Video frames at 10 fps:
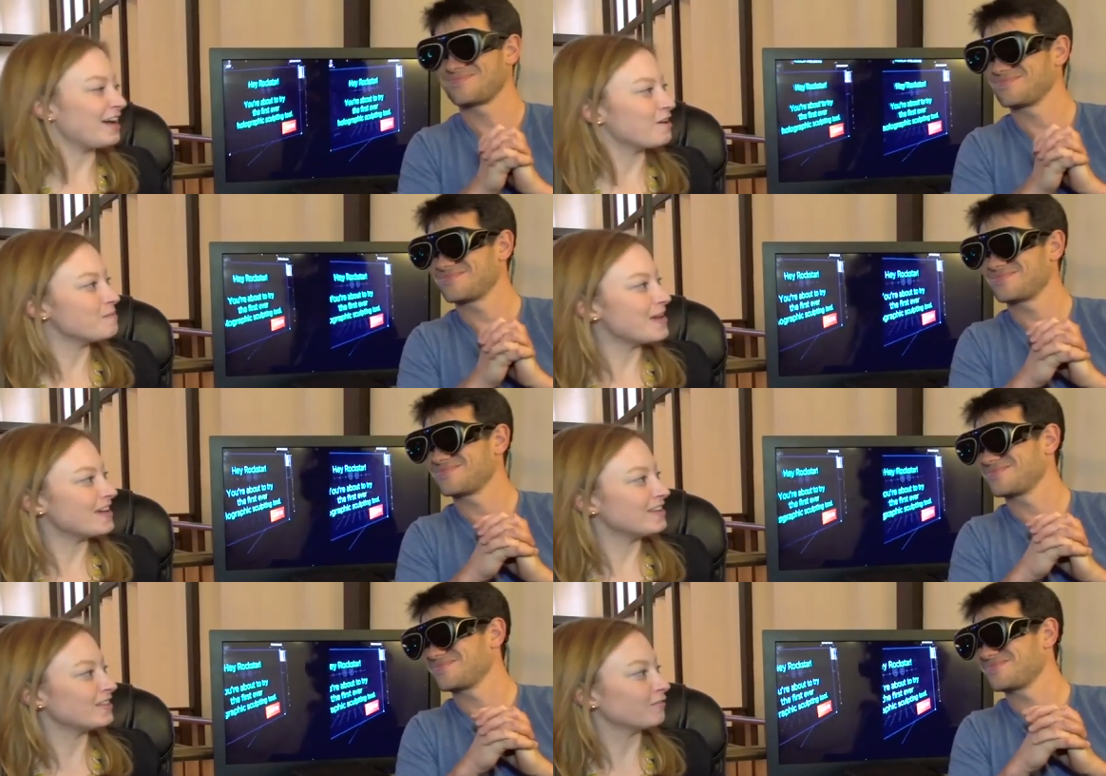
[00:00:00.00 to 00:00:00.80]
Speaker 1: Iron
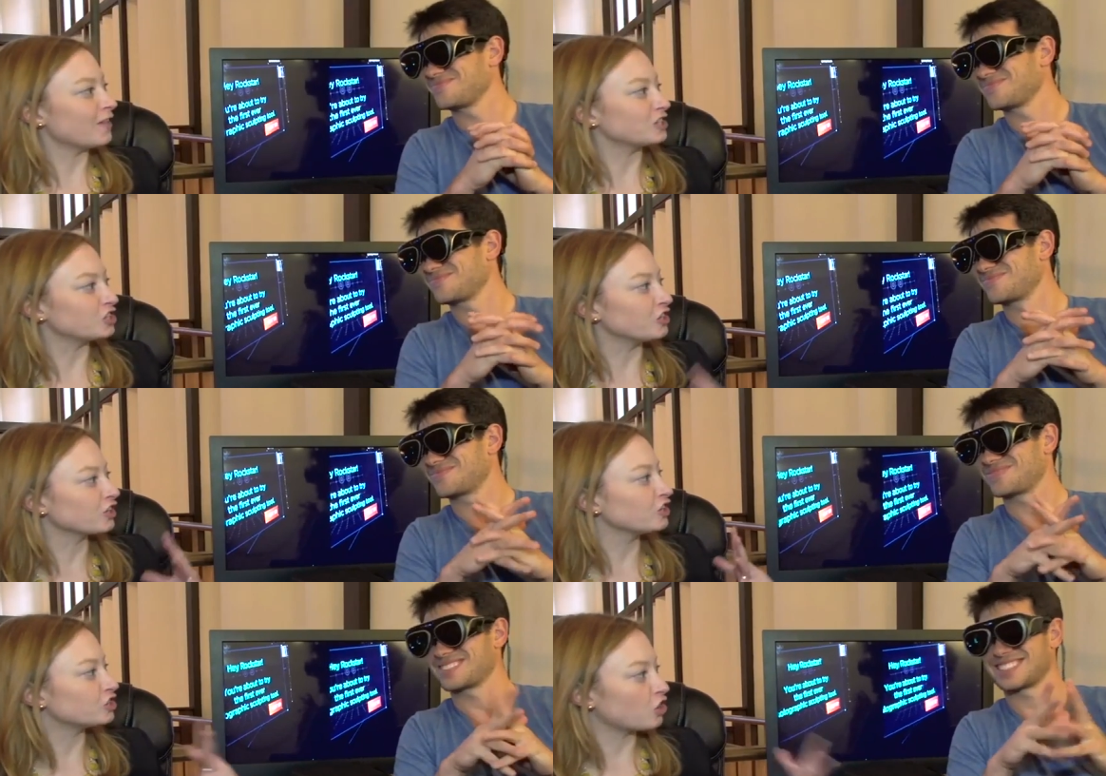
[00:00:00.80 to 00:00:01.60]
Man in the flesh. And
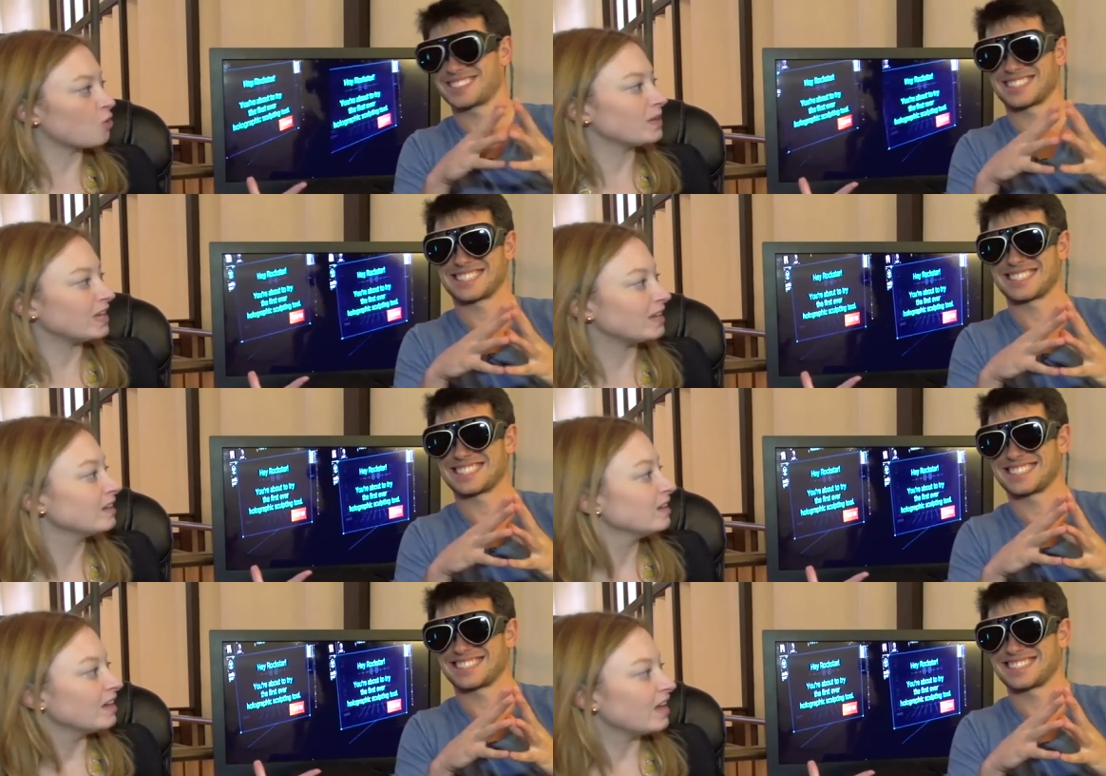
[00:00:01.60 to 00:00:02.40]
you're going to show me
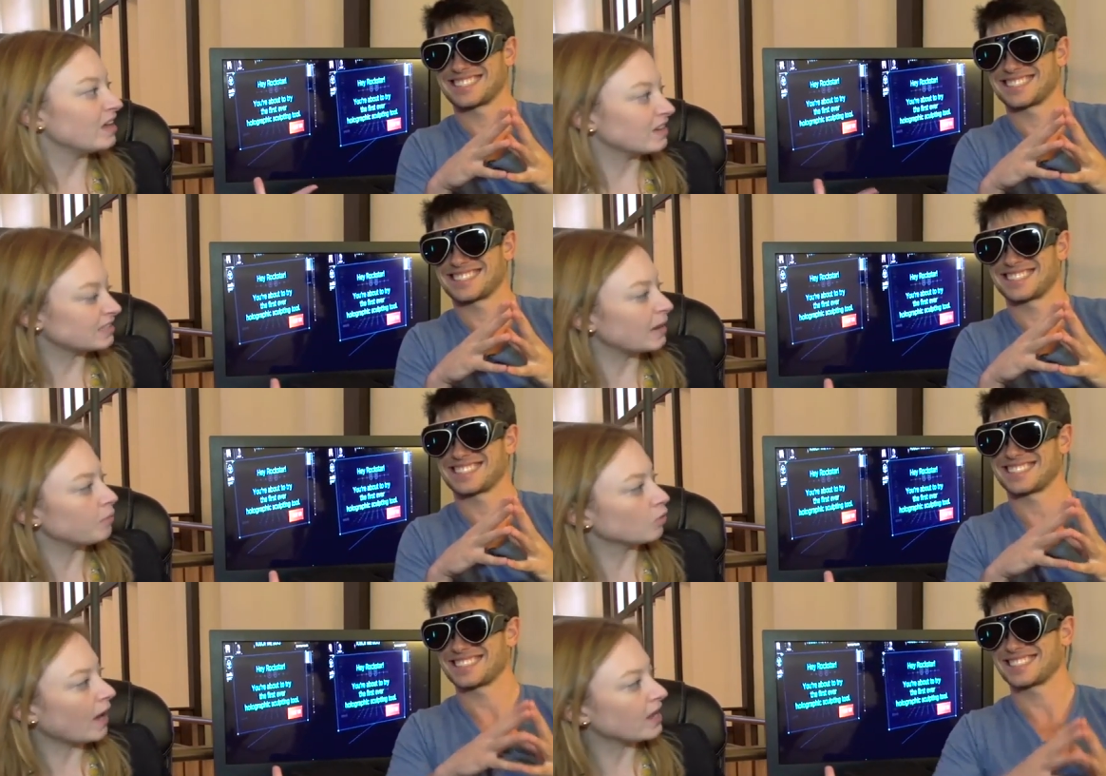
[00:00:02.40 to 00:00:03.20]
an
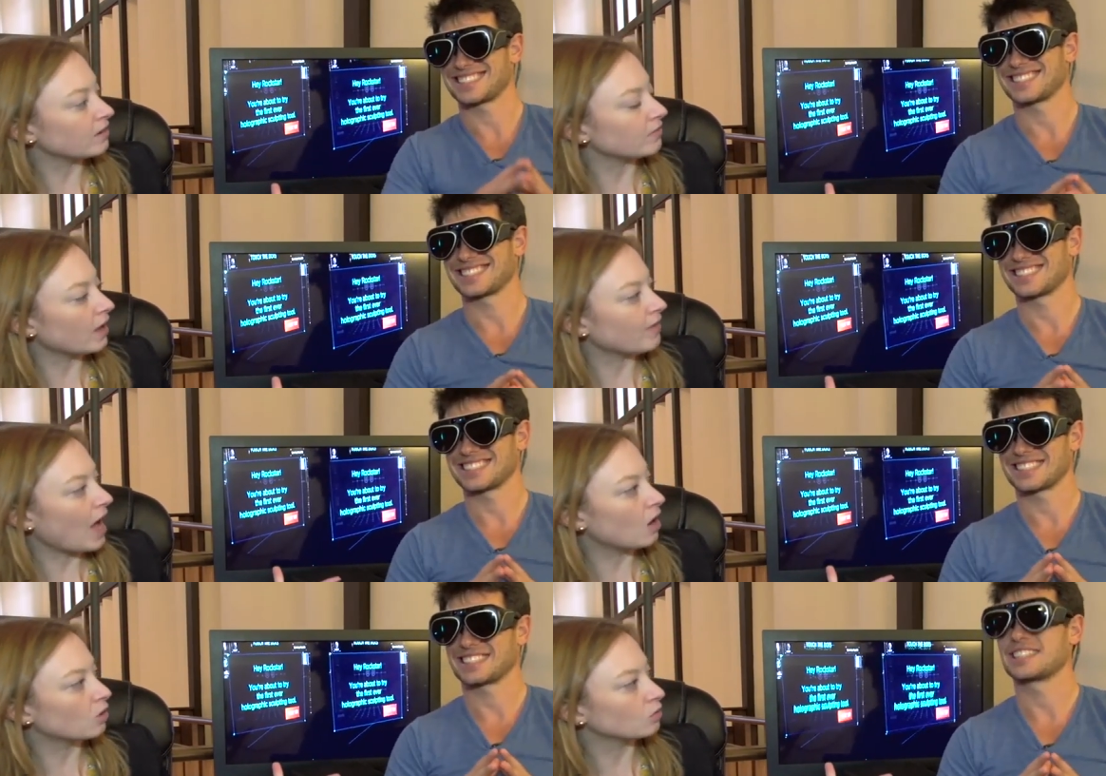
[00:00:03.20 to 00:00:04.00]
example, right, of, of
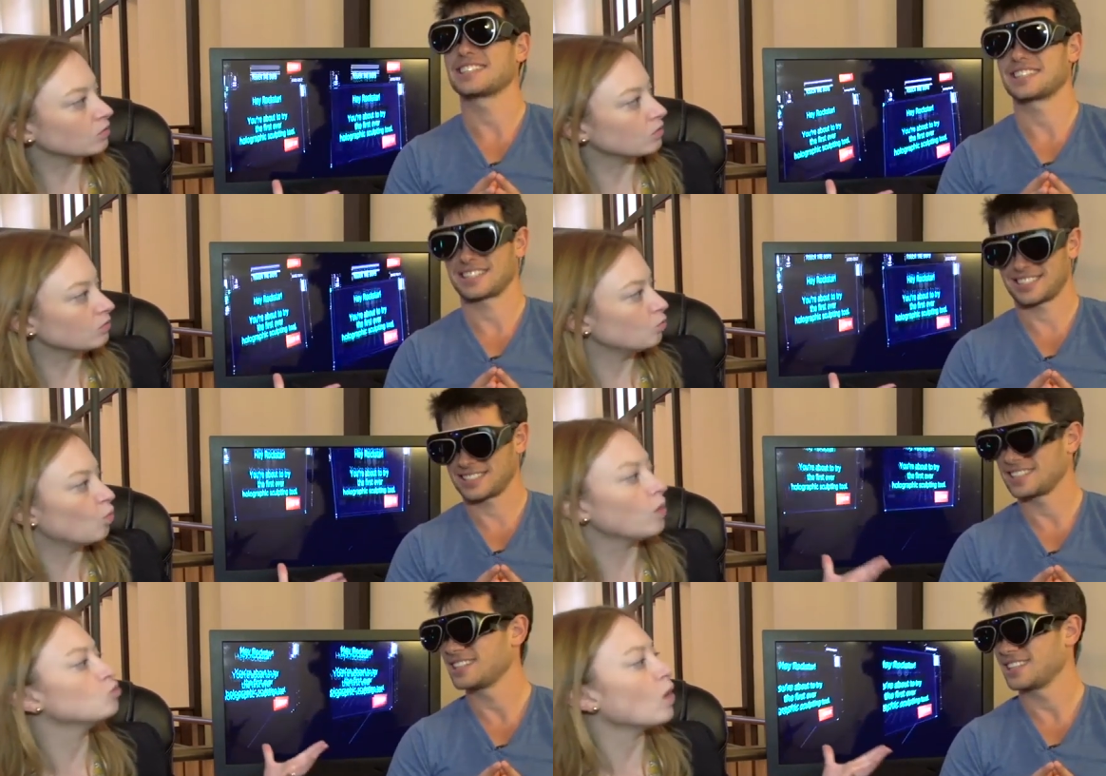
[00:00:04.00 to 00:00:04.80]
how,
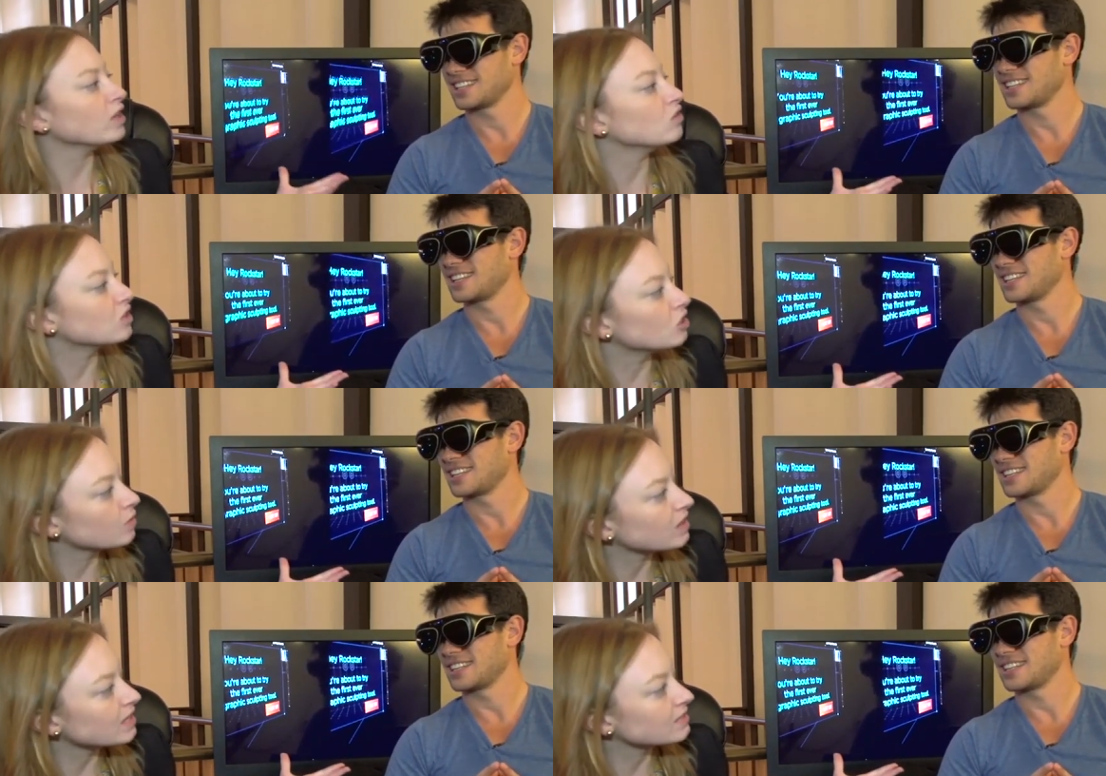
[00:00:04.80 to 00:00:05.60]
wh- what you can
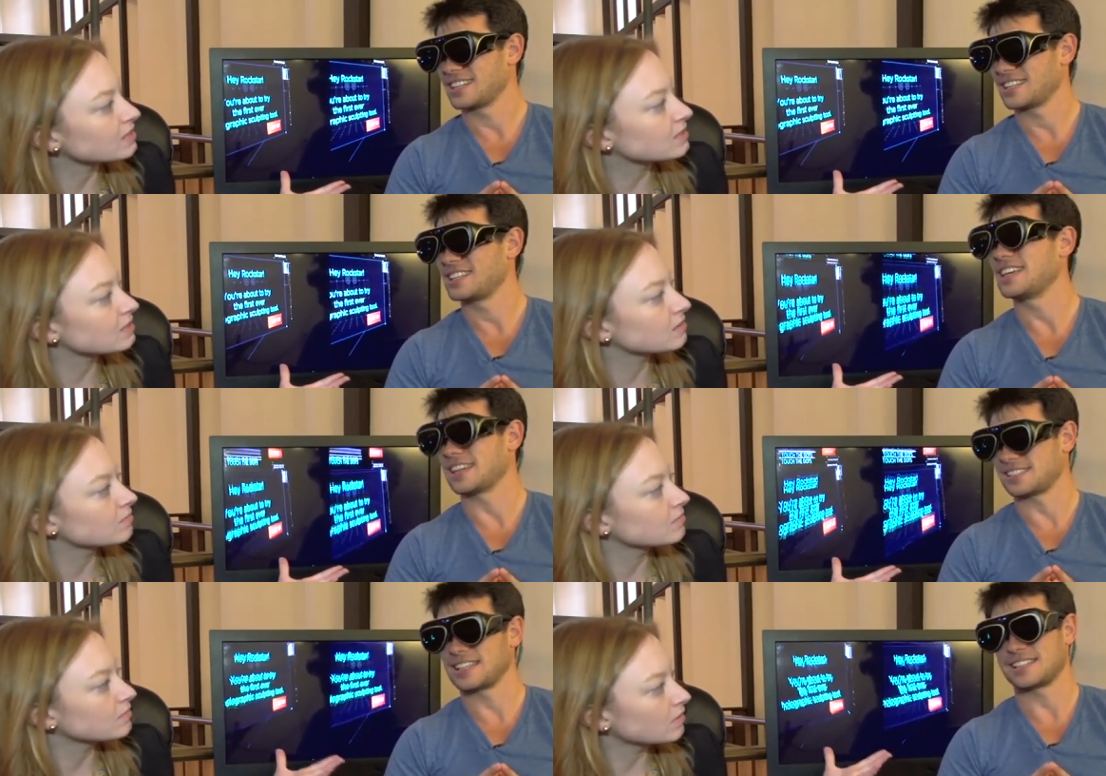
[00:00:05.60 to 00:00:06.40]
do with this.
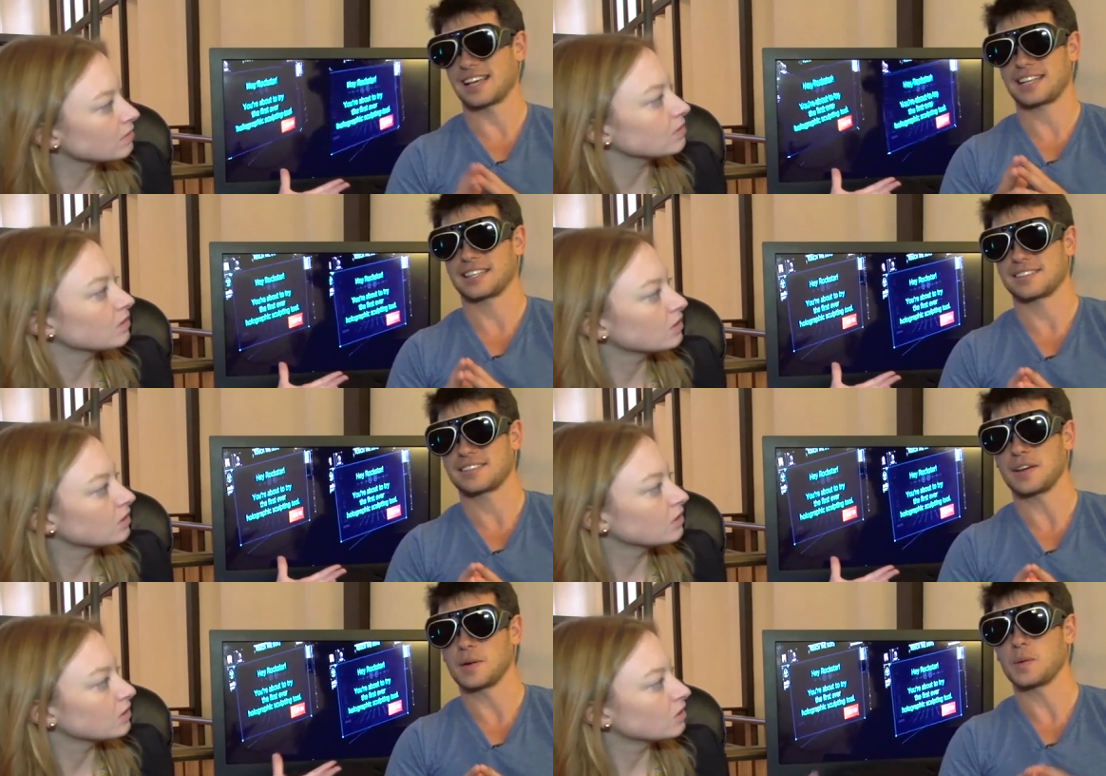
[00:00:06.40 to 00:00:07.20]
Speaker 2: Yes, exactly.
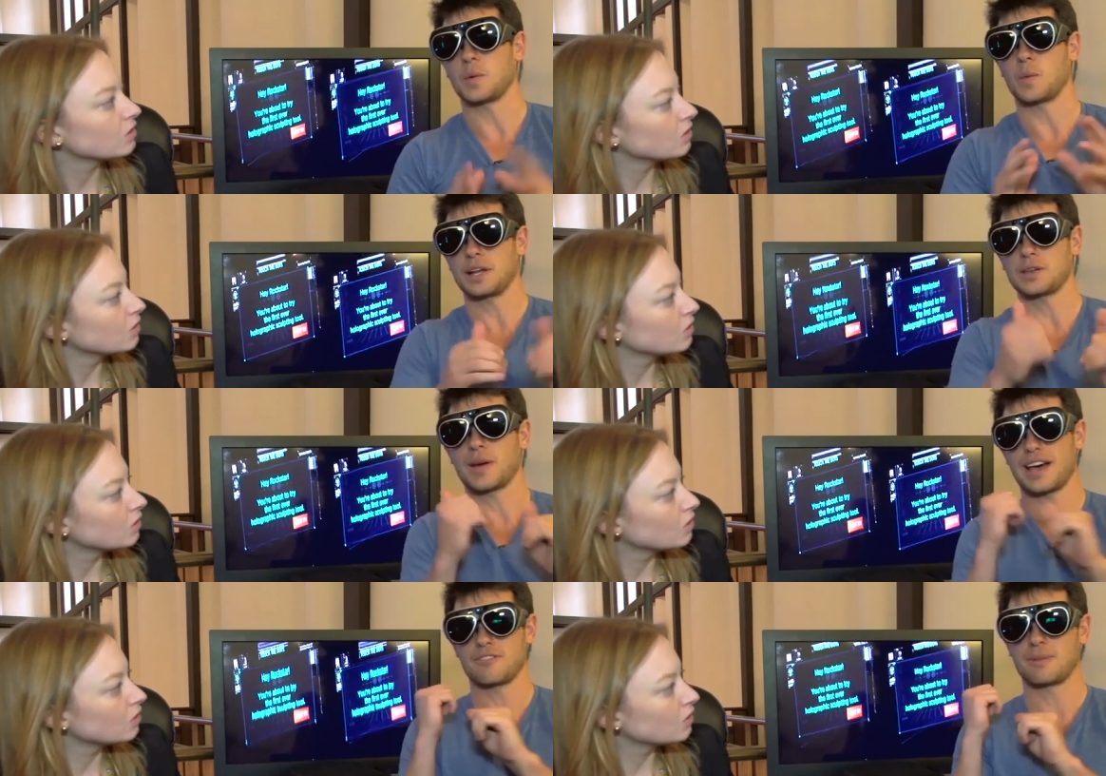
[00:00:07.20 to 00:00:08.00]
So what you
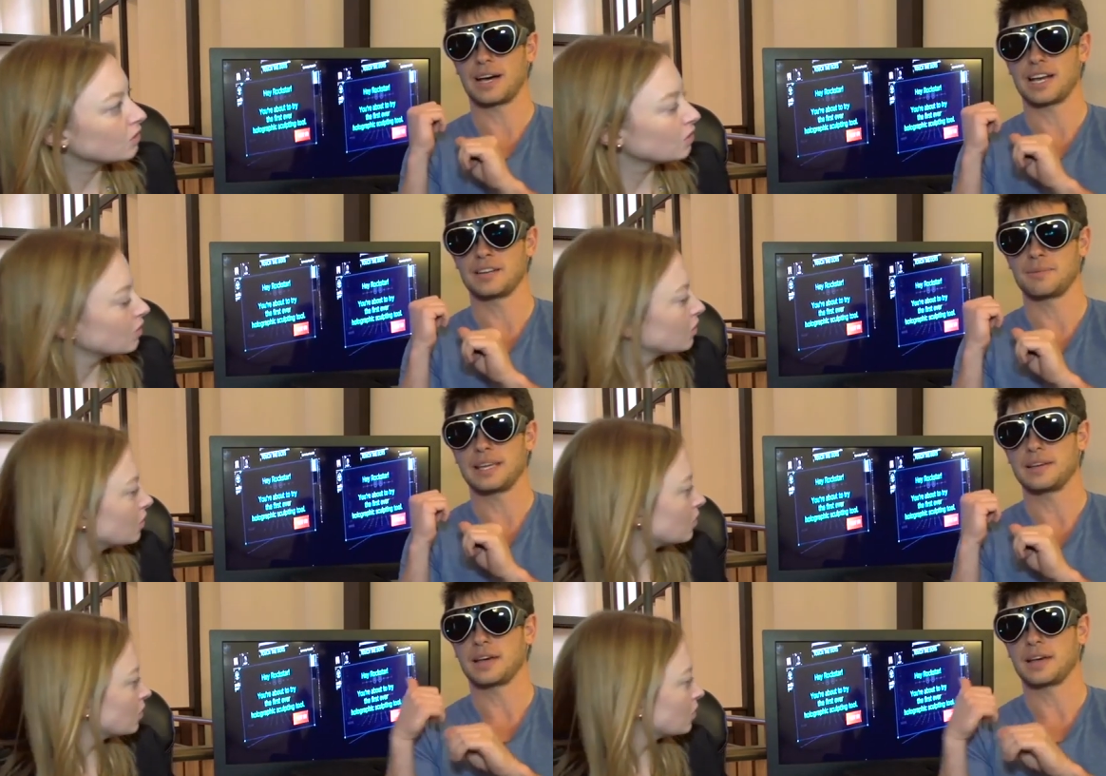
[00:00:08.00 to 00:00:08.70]
have behind me,